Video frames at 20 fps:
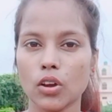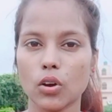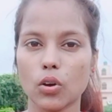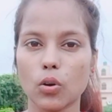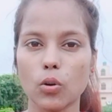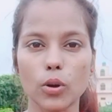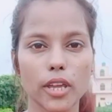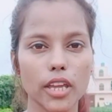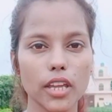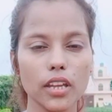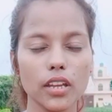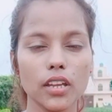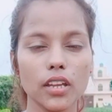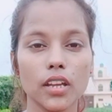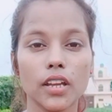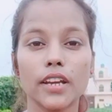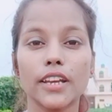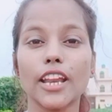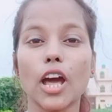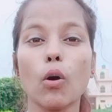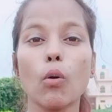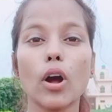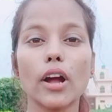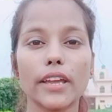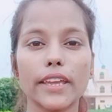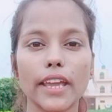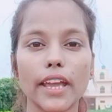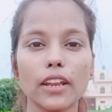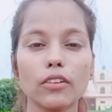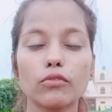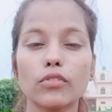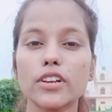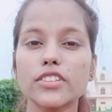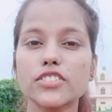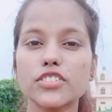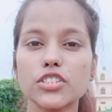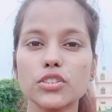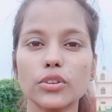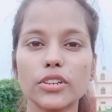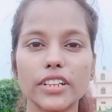Okay, now again,
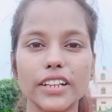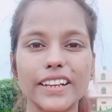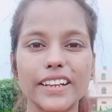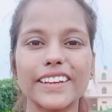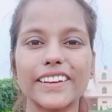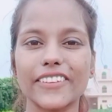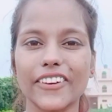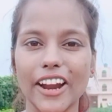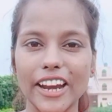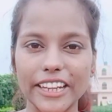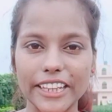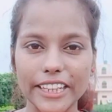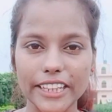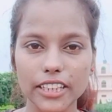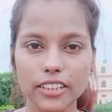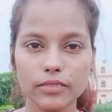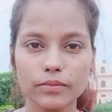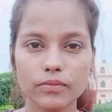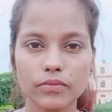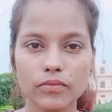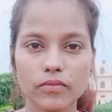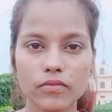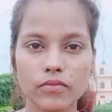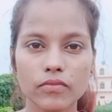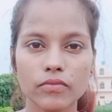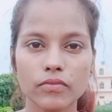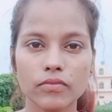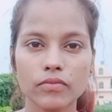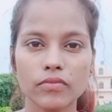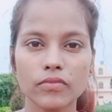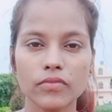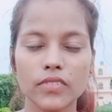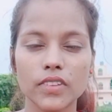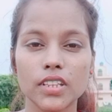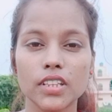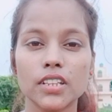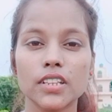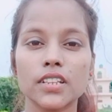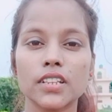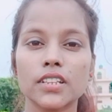once you're done writing,
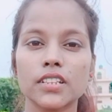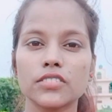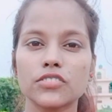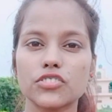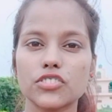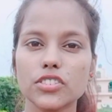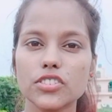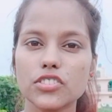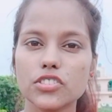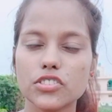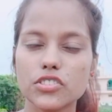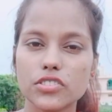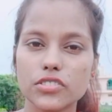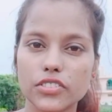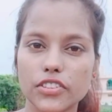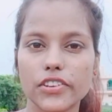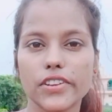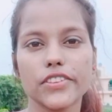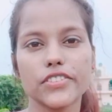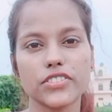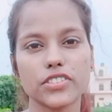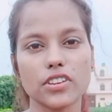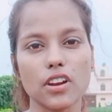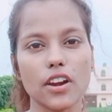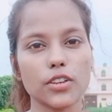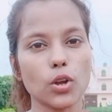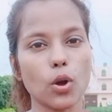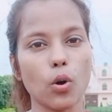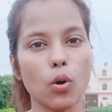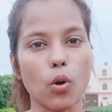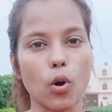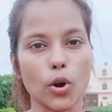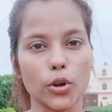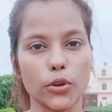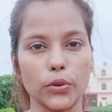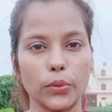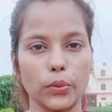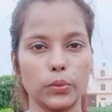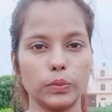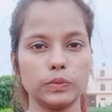just restart your
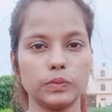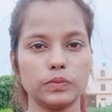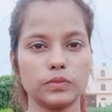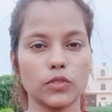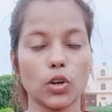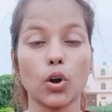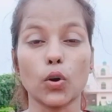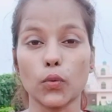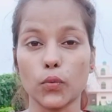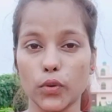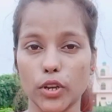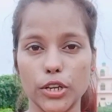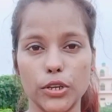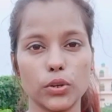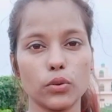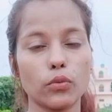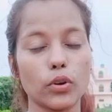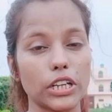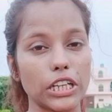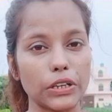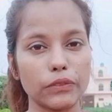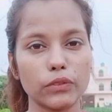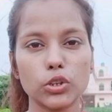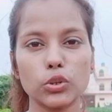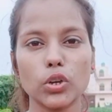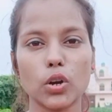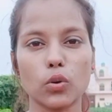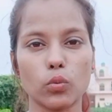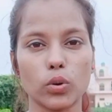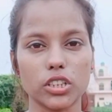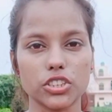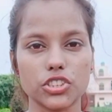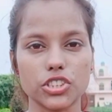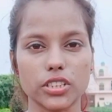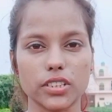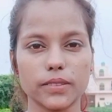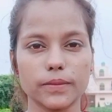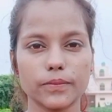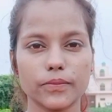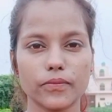audio or video, whatever you are
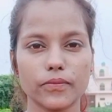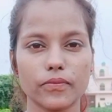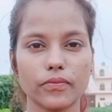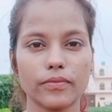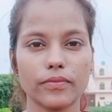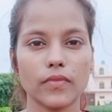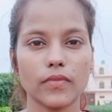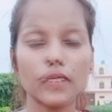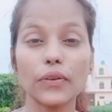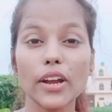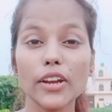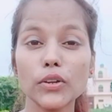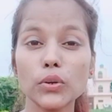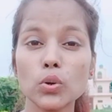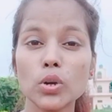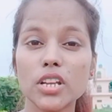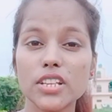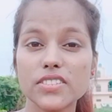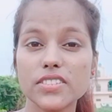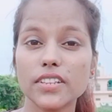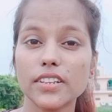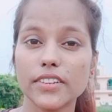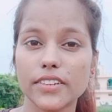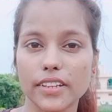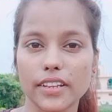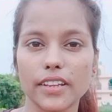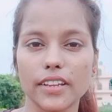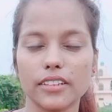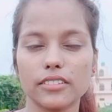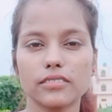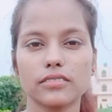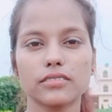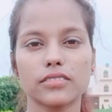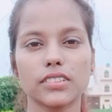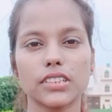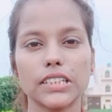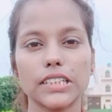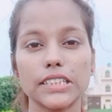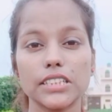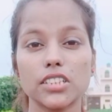watching. Try to listen it again.
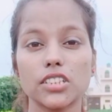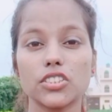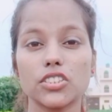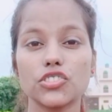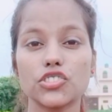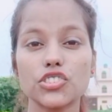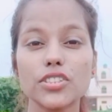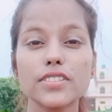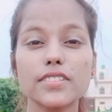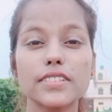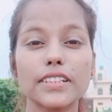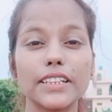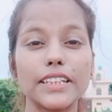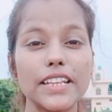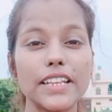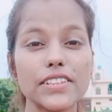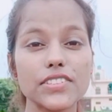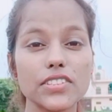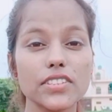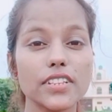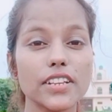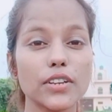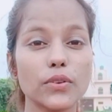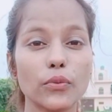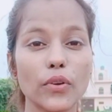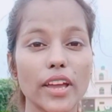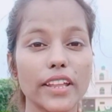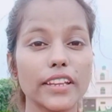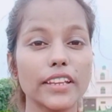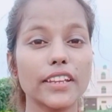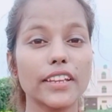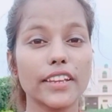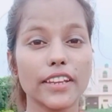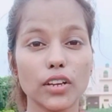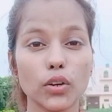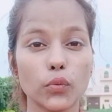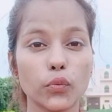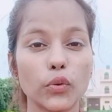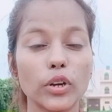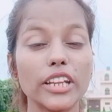Just listen it very
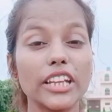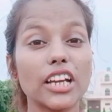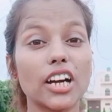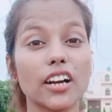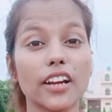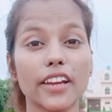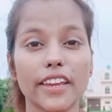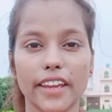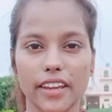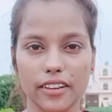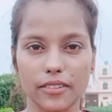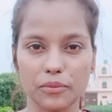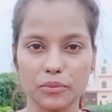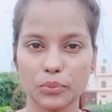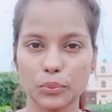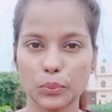carefully again.